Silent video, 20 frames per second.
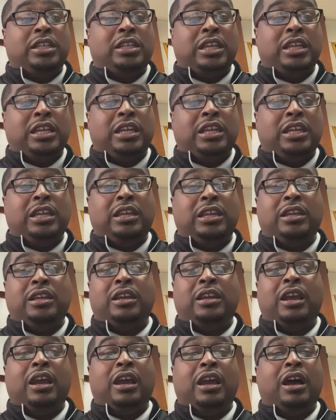he
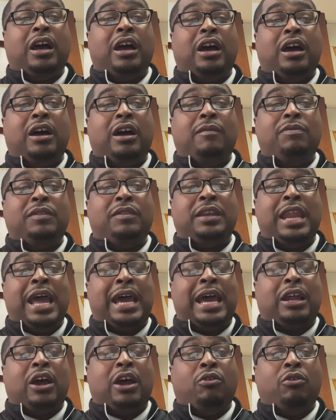um,
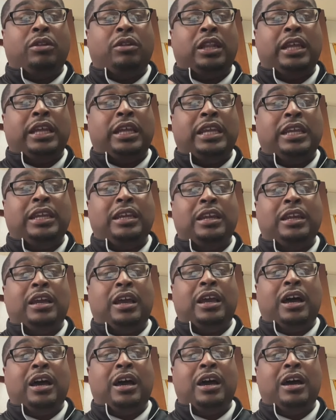not only you
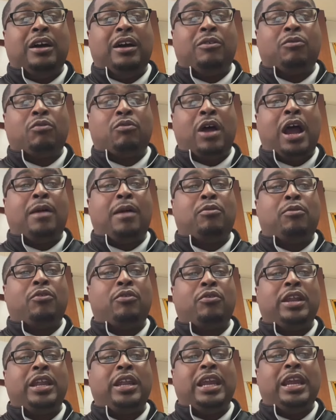uh,
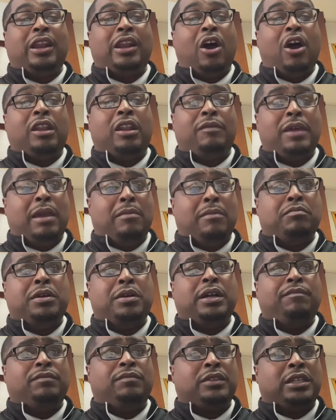robbery and all of that,
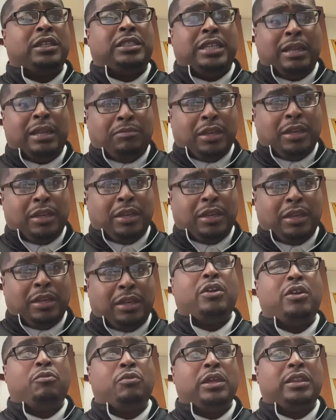but attempted
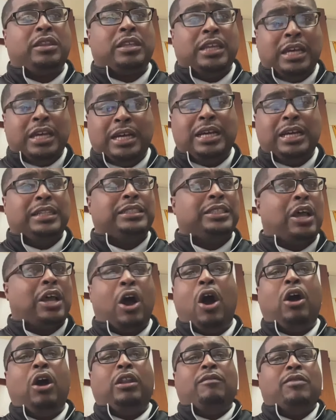murder with guns,
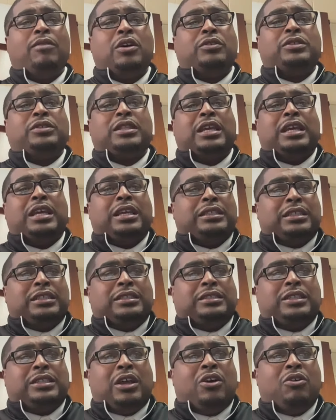all of those things. And
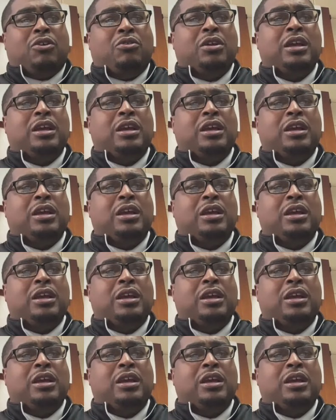so